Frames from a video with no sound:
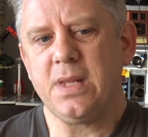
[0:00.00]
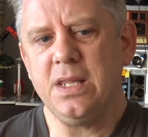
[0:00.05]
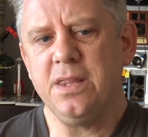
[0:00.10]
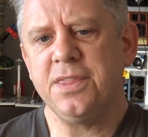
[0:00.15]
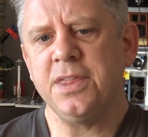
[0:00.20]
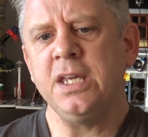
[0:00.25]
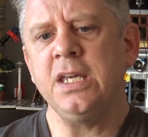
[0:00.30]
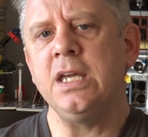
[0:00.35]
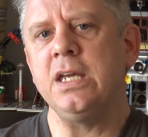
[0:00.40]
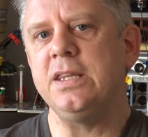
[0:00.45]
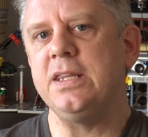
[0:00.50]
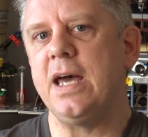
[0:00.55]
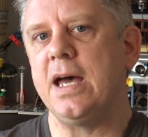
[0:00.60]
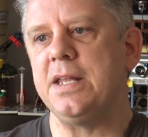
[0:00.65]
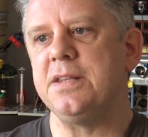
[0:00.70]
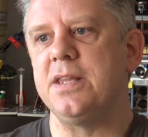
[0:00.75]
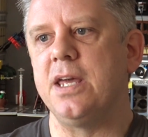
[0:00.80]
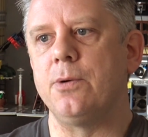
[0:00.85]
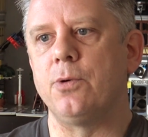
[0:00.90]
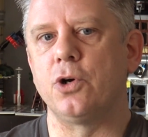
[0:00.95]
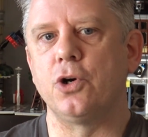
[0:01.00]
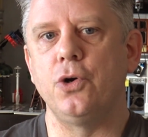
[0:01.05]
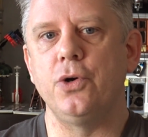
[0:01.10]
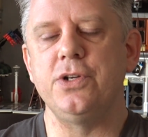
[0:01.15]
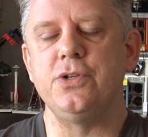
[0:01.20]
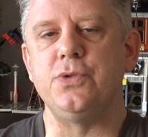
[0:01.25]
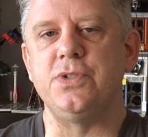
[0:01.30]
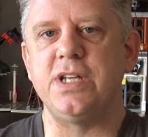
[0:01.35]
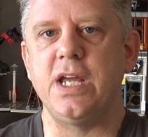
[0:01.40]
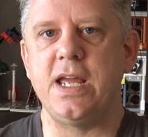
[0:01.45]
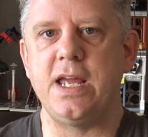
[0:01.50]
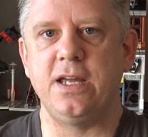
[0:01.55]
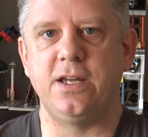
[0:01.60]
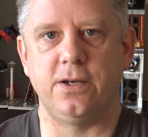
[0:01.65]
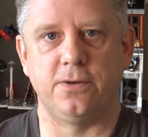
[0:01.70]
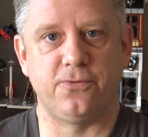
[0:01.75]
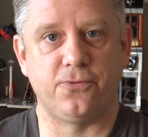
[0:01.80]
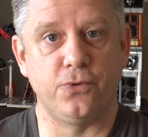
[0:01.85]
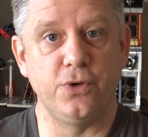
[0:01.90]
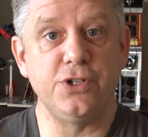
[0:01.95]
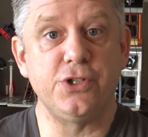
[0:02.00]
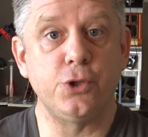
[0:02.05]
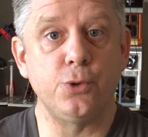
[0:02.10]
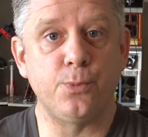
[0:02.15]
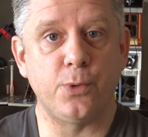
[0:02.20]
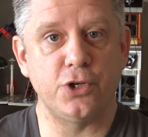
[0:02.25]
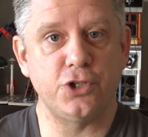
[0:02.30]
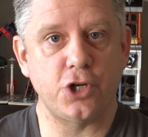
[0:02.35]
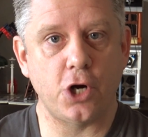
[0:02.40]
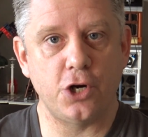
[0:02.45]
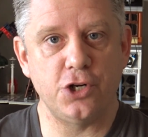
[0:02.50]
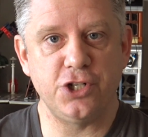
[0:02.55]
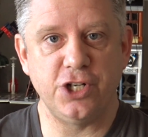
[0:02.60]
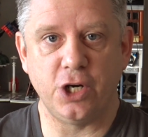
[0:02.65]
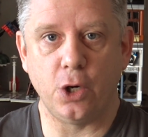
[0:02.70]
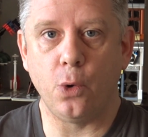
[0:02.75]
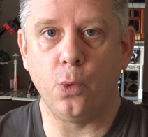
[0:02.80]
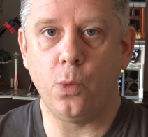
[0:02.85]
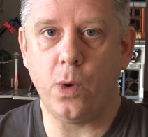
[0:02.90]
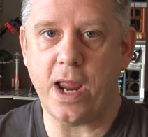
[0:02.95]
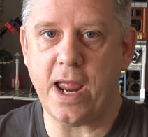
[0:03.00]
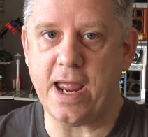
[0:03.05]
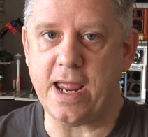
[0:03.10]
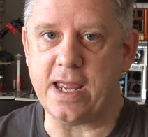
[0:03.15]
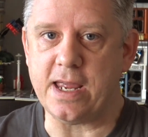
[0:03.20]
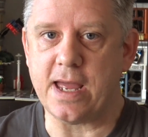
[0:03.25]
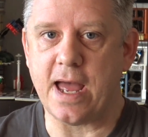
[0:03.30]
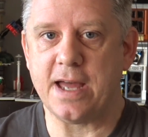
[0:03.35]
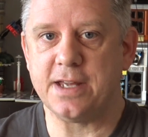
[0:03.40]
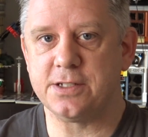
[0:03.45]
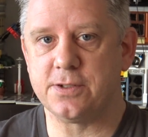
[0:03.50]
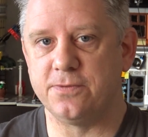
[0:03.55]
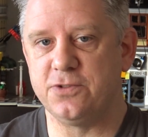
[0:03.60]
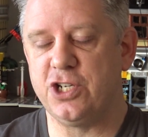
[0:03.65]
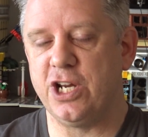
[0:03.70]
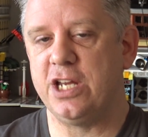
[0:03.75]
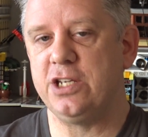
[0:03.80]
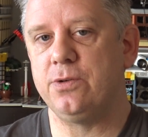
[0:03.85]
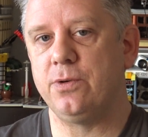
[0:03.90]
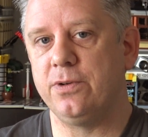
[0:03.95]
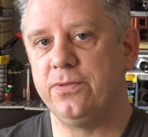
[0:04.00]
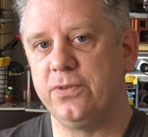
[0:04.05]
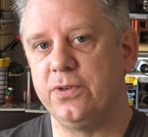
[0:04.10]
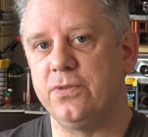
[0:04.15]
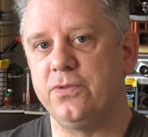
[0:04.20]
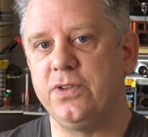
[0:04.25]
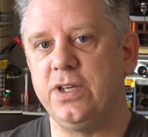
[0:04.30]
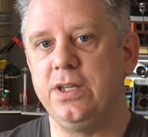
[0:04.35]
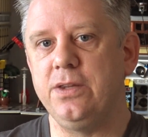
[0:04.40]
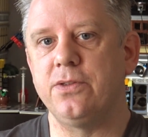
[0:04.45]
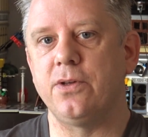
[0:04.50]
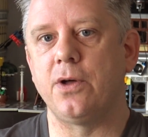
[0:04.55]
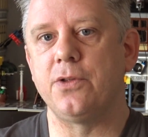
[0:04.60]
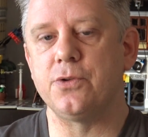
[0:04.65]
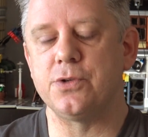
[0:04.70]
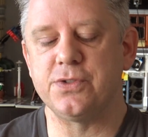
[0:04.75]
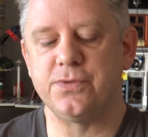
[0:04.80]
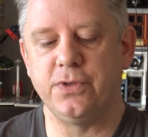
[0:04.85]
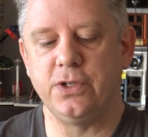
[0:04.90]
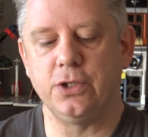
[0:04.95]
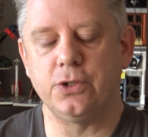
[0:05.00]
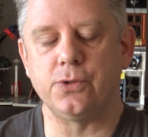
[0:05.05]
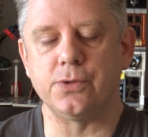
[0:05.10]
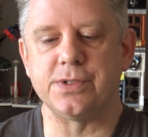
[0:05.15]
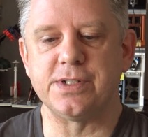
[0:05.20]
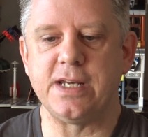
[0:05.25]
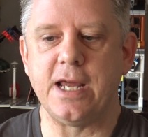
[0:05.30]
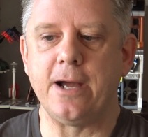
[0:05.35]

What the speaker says: thinking that they were going to take free supercharging away as of January 15th on those vehicles.